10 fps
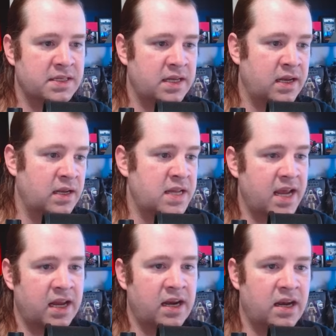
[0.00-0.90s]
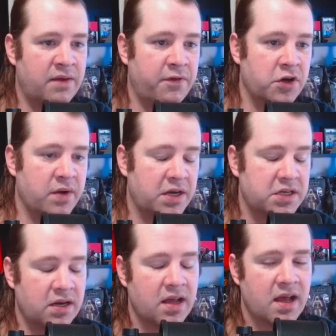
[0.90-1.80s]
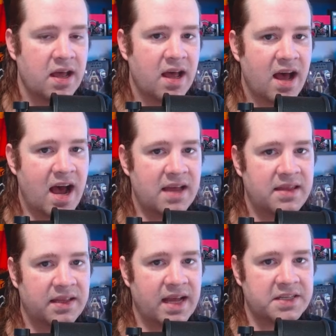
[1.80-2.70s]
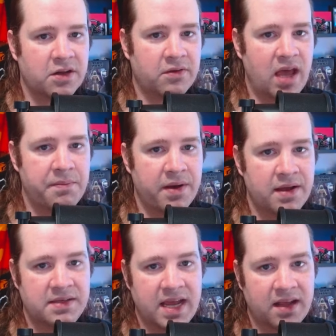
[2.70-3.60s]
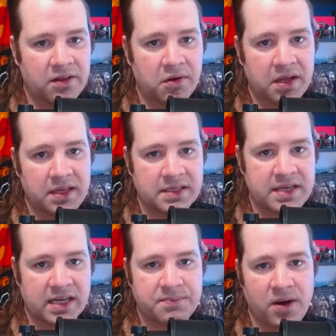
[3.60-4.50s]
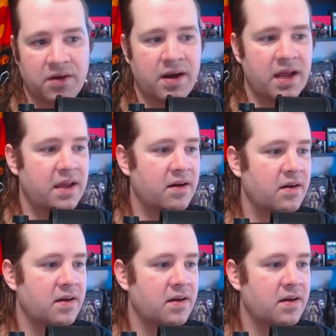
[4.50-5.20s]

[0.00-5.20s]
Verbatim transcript: it and take it in a different direction, I think that's okay. But take a look at this next part right here.